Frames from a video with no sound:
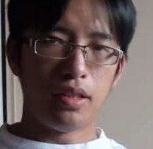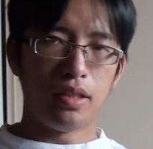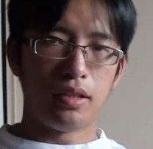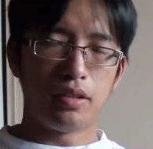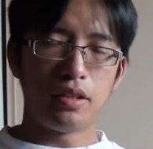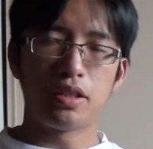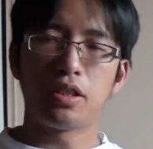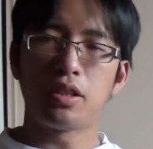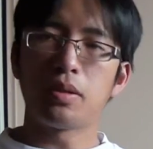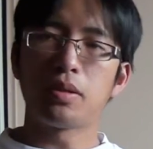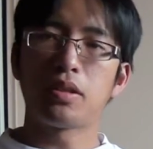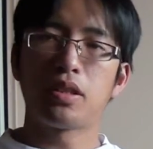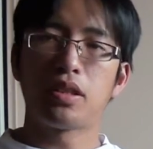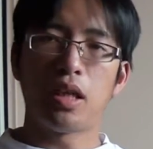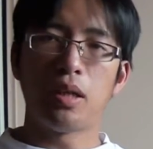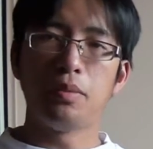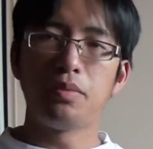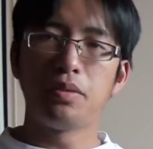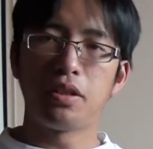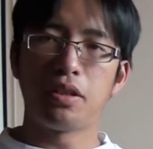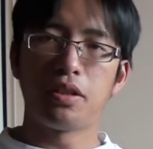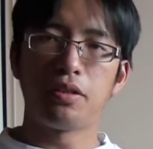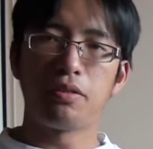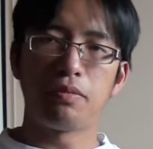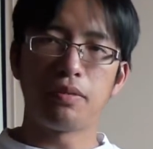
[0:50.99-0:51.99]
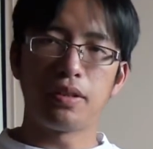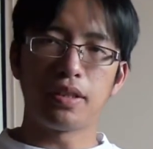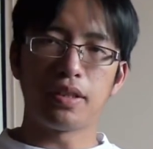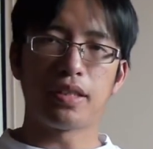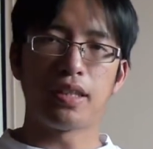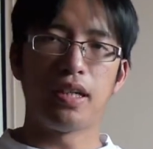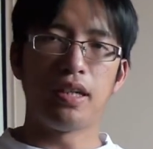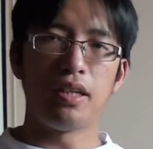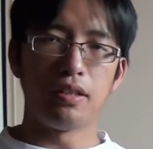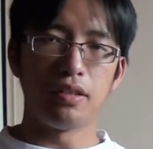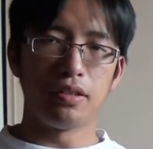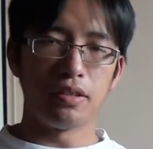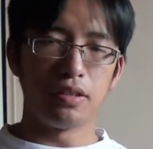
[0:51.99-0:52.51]
This one comes in three
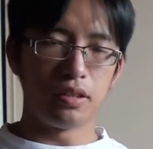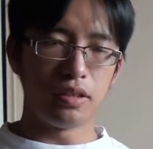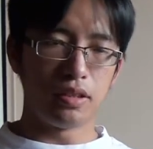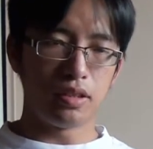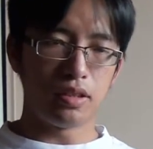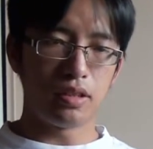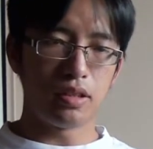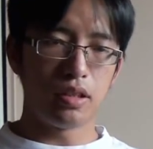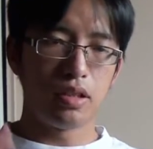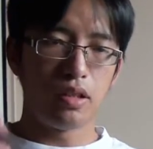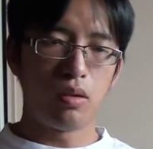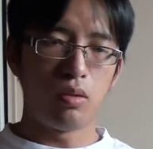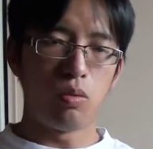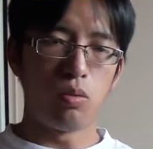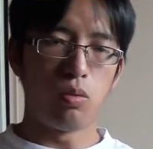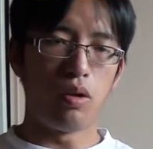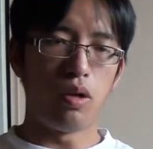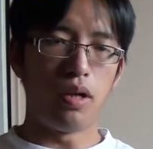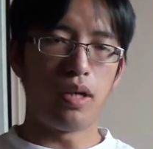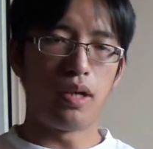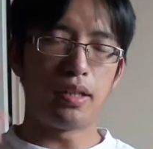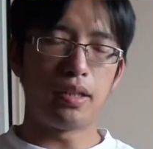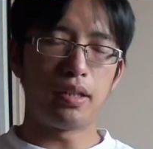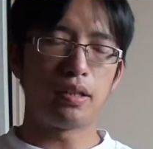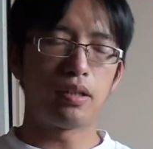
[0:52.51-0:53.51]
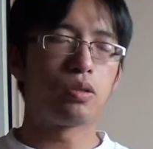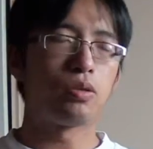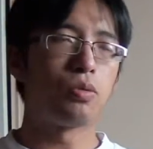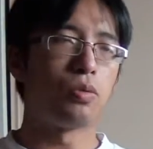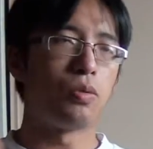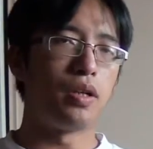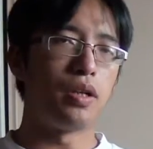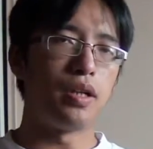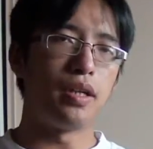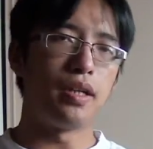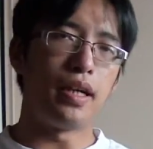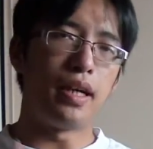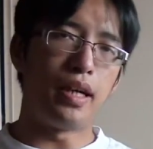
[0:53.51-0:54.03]
colors, white,
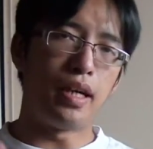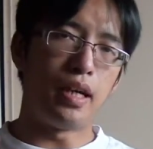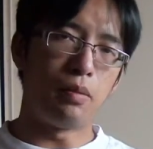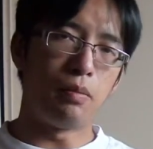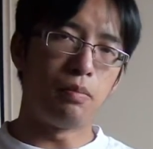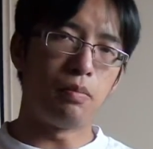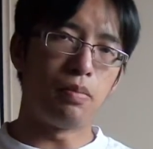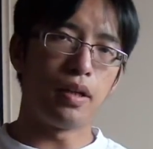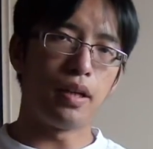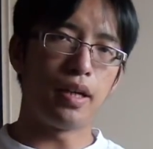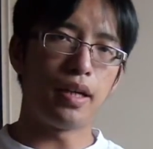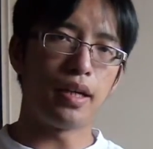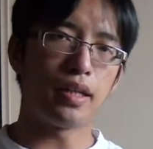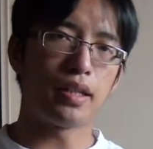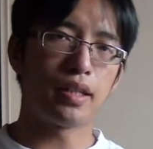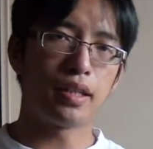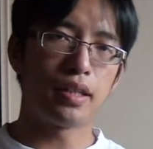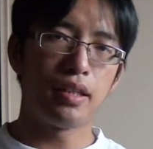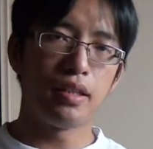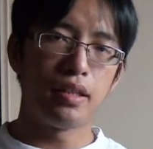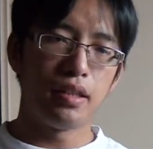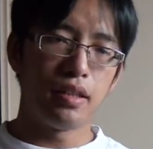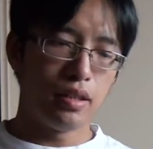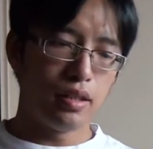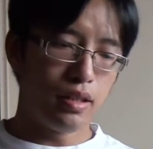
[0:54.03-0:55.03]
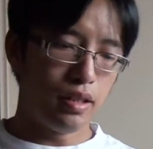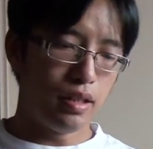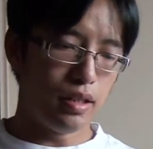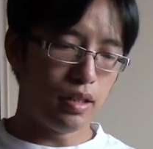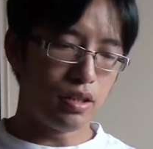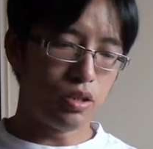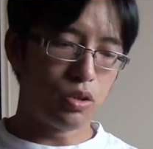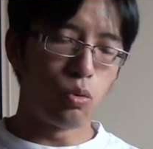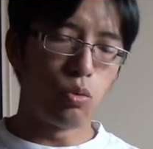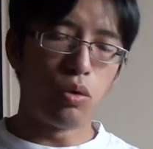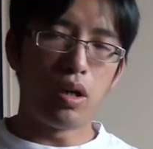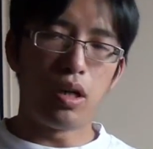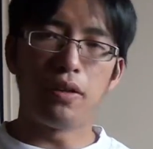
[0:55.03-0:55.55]
gray, and black.
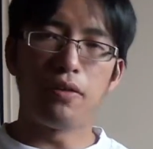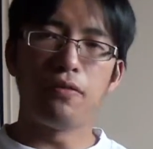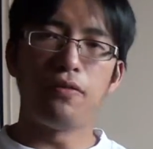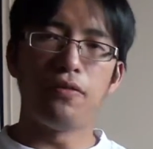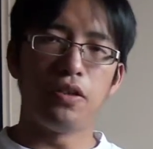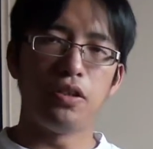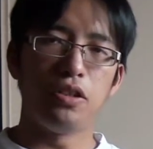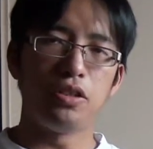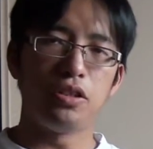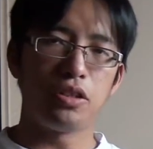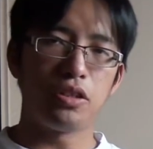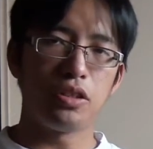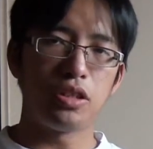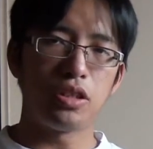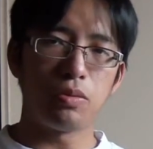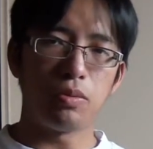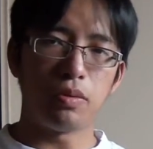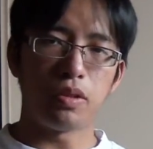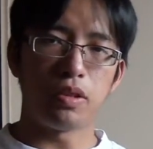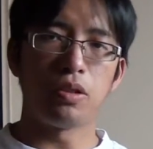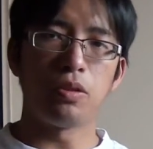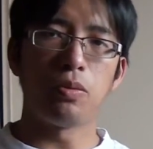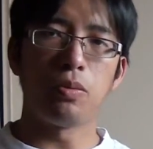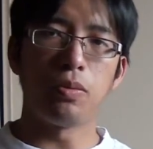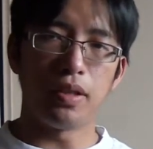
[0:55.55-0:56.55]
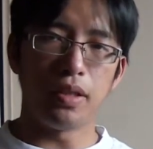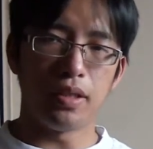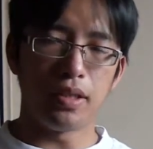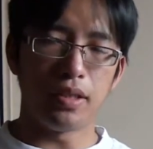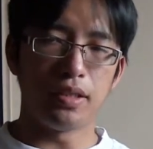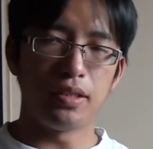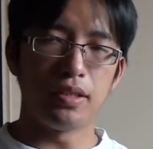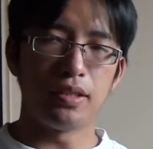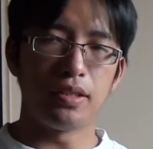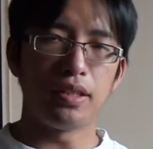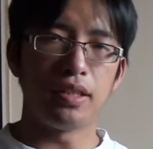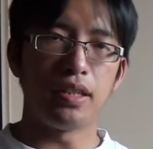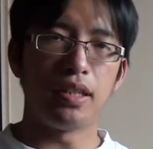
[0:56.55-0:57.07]
The white version is what he
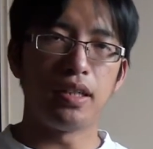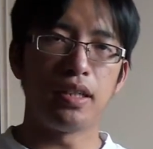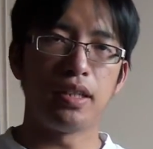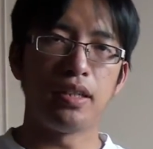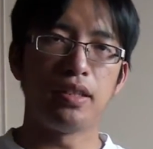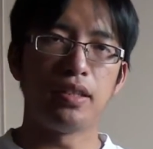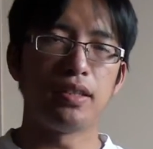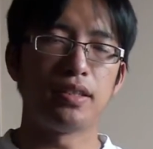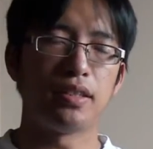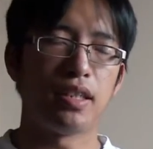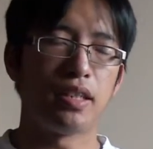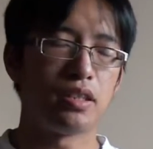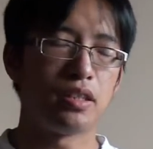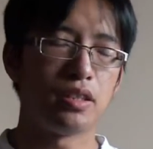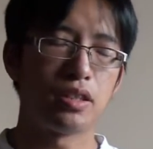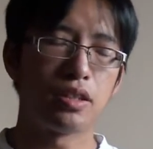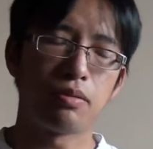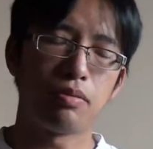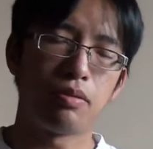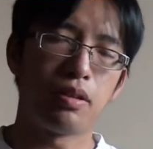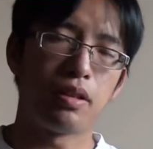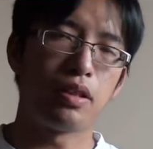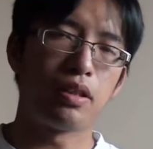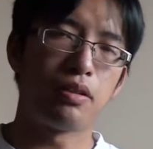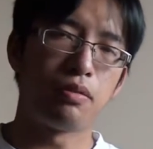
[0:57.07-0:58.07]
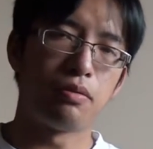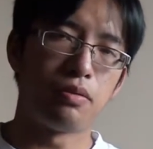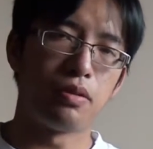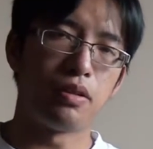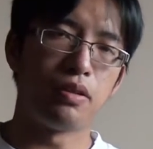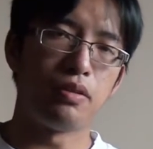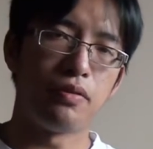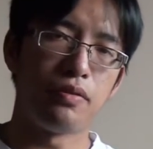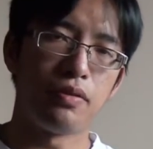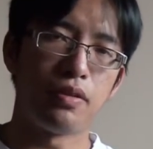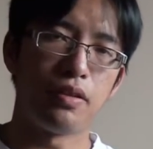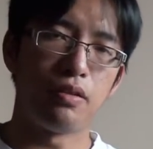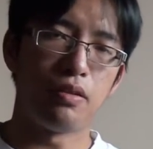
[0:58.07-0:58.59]
wears in Assassin's Creed
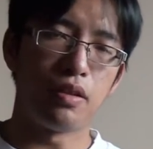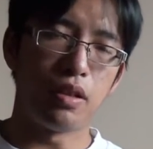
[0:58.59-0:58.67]
3